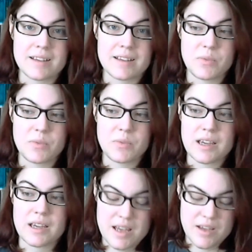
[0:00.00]
hopefully
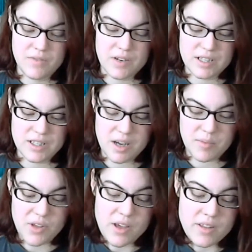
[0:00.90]
finish a
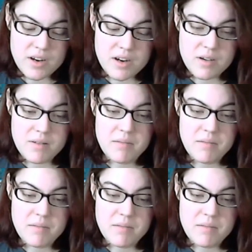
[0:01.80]
couple other